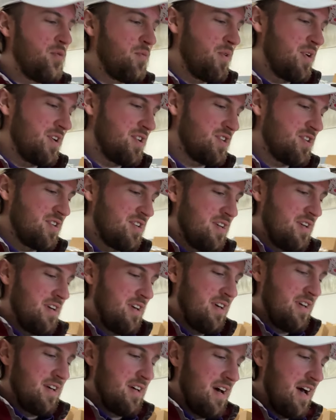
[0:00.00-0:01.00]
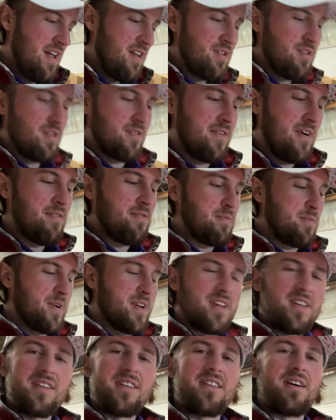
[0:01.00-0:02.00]
which, I don't know if
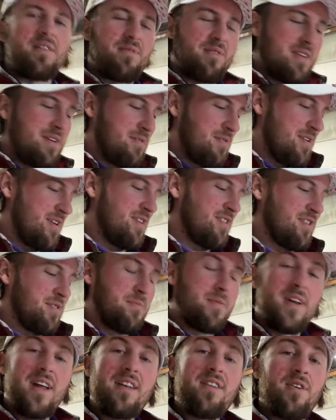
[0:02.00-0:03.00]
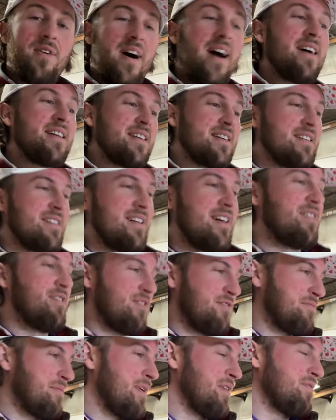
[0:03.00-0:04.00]
everybody did that when they were younger, but I know I did, and
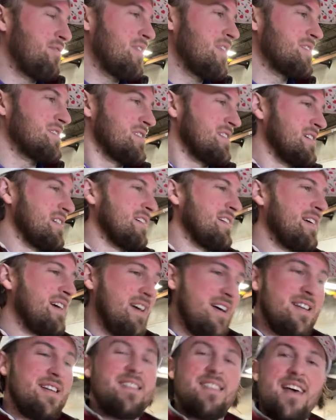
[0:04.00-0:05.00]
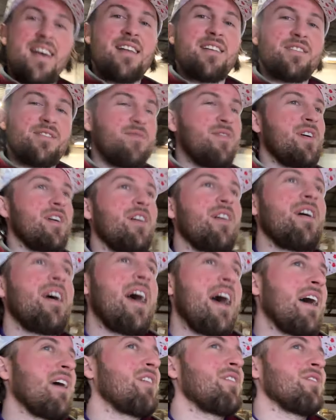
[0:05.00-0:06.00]
all of my friends did, and that is very
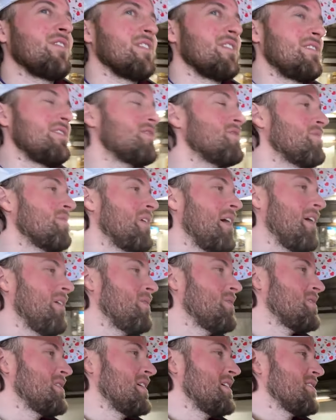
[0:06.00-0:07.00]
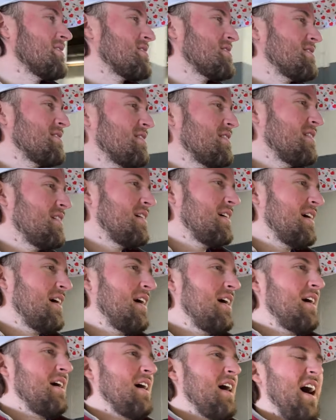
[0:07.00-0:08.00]
accurate to how it tastes.
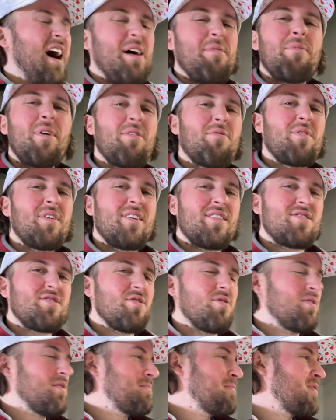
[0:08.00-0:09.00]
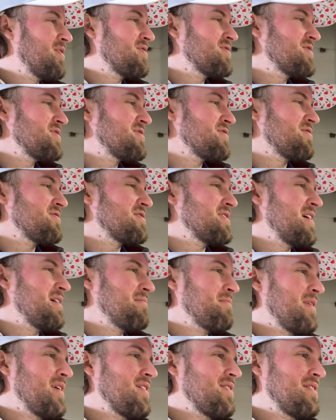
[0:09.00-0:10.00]
I'm not really a soda person, so it's
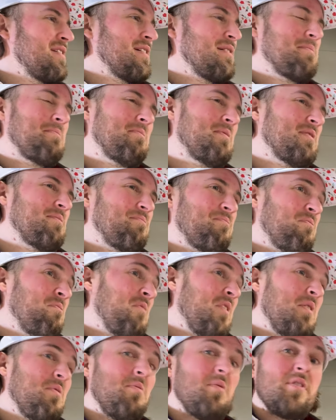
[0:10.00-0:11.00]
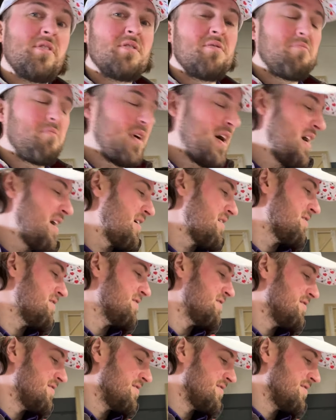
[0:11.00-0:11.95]
not my thing, but it wasn't bad.